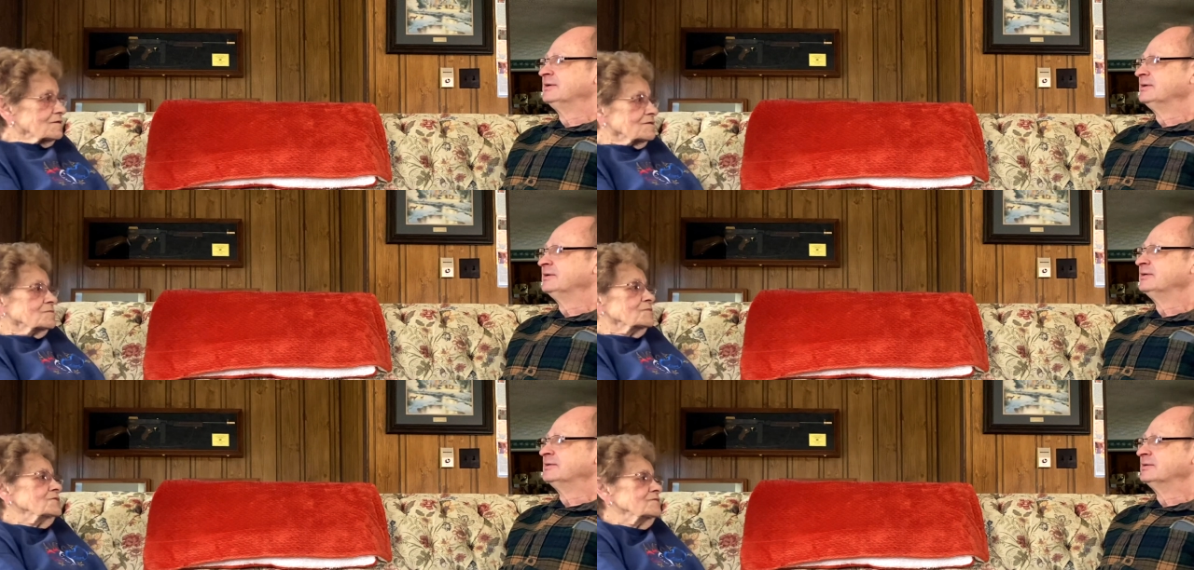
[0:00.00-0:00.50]
Speaker 1: to
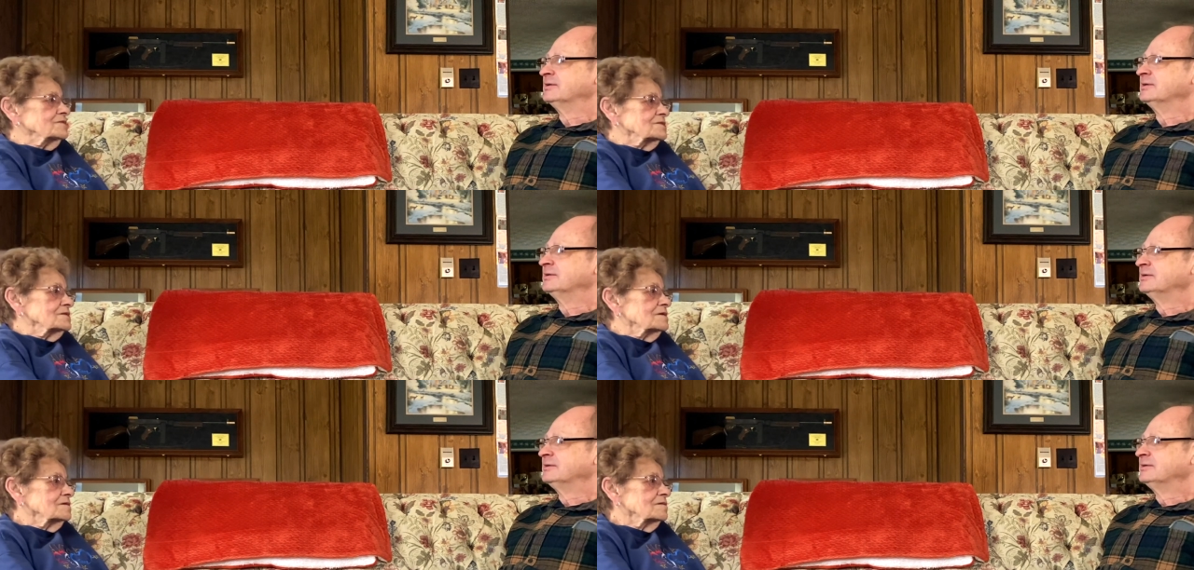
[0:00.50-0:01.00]
the movies.
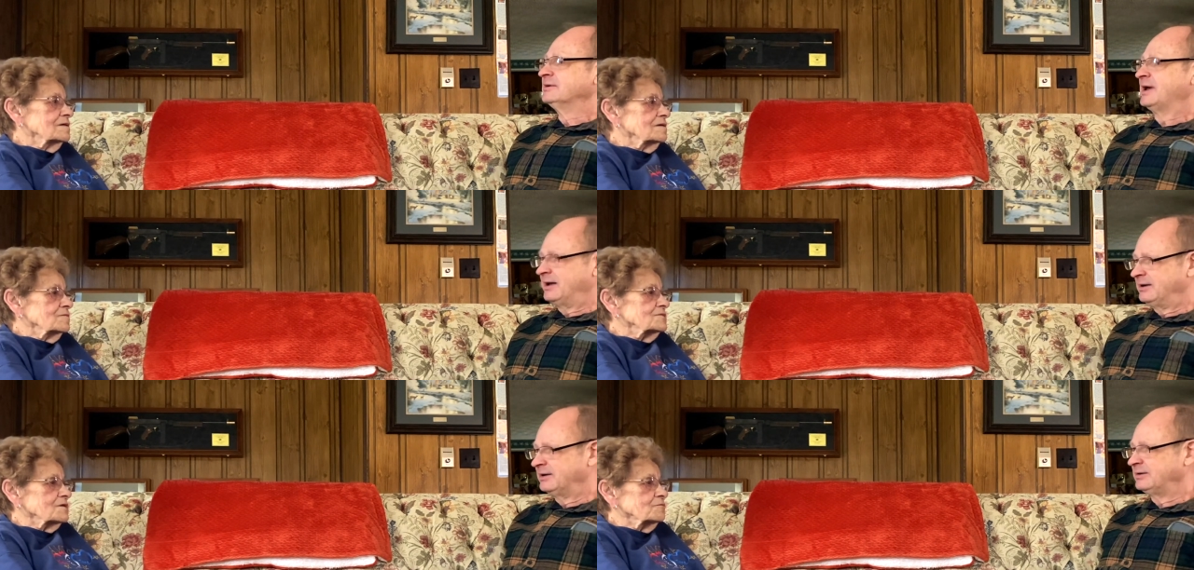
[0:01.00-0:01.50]
Uh-huh.
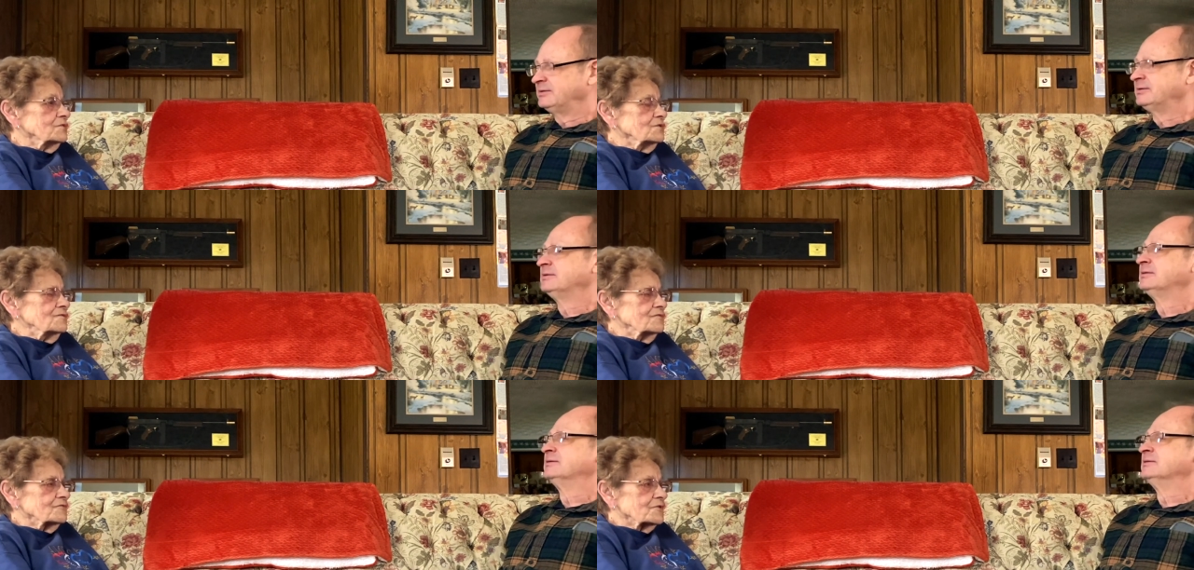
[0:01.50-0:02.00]
It's a uh-huh.
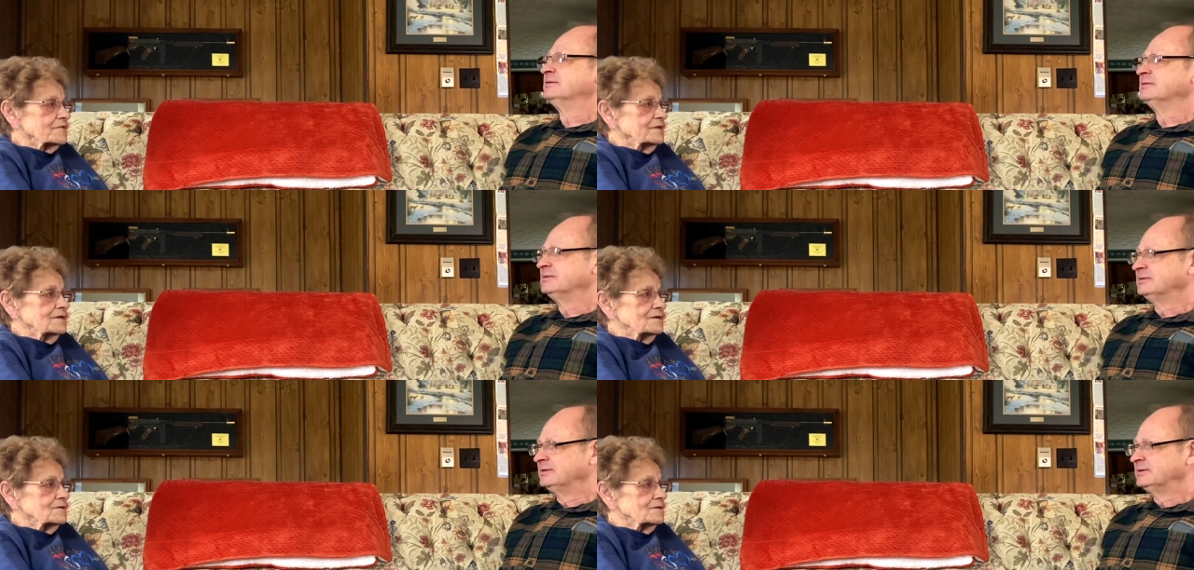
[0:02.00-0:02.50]
beautiful
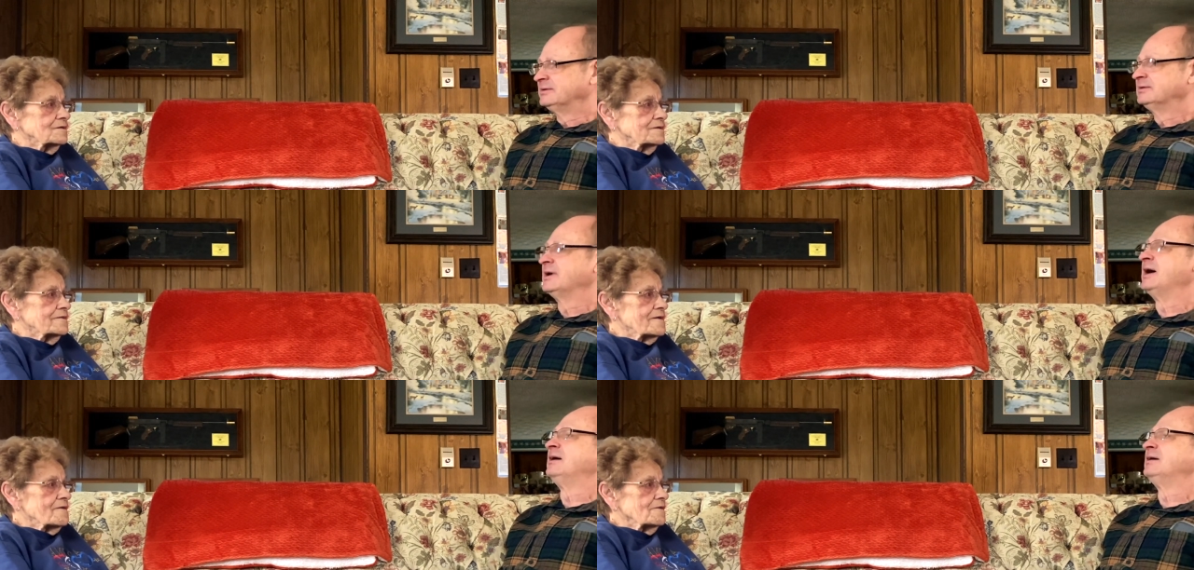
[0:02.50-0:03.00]
theater.
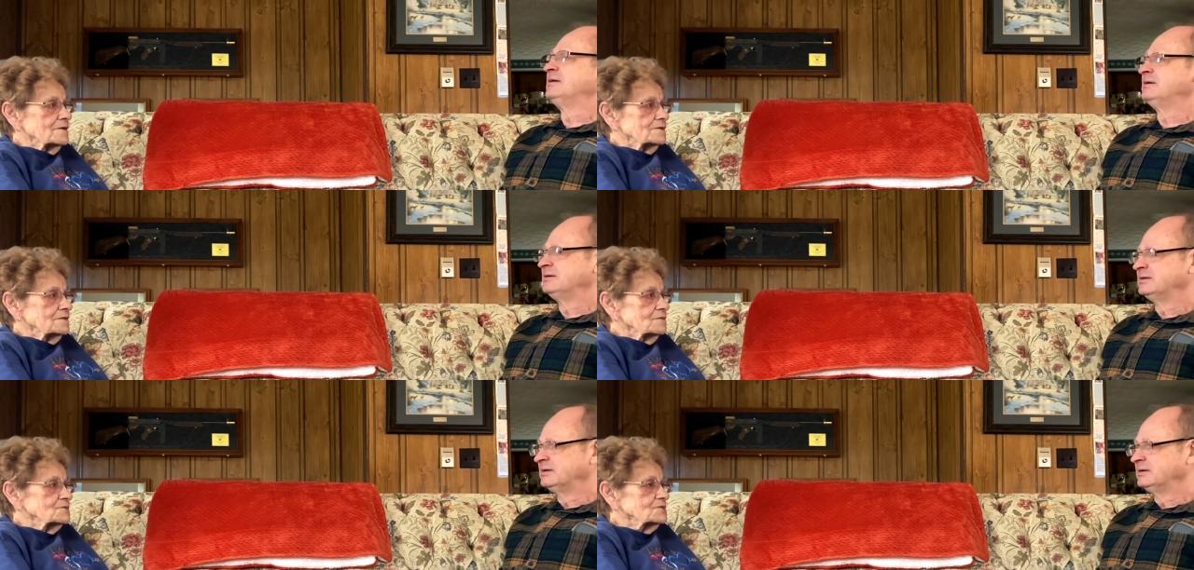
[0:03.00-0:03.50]
Uh-huh.
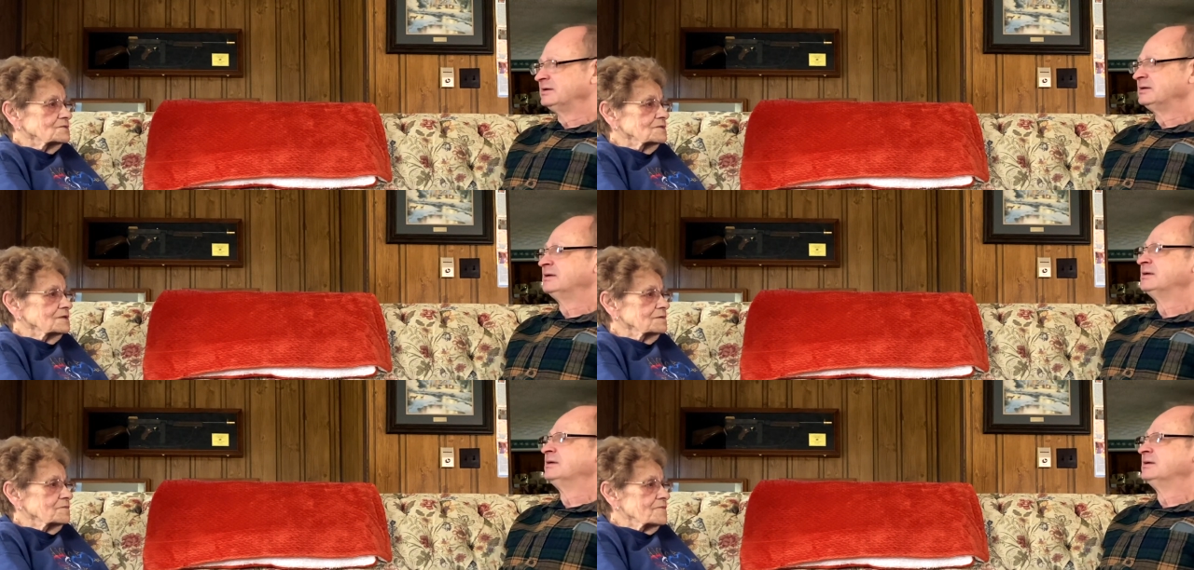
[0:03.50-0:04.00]
It's
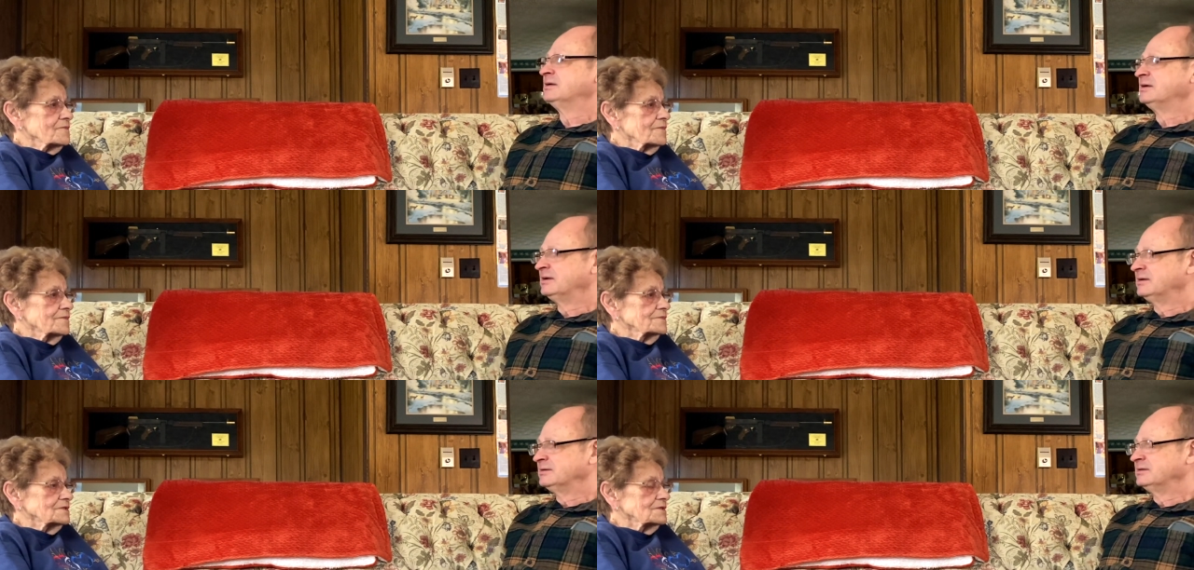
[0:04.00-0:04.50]
really,
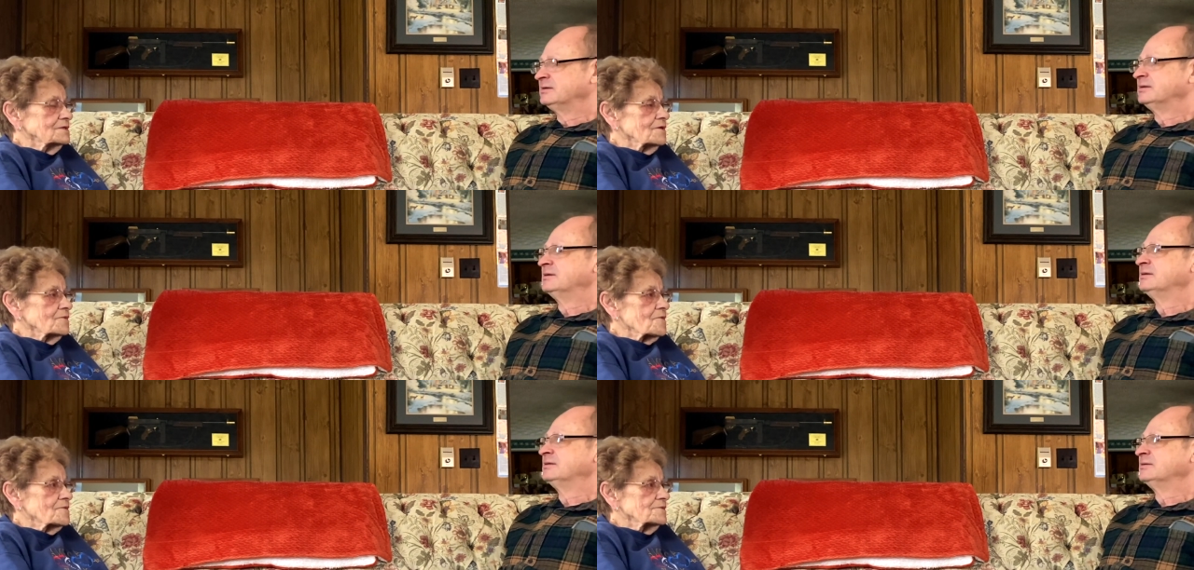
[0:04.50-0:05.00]
you know,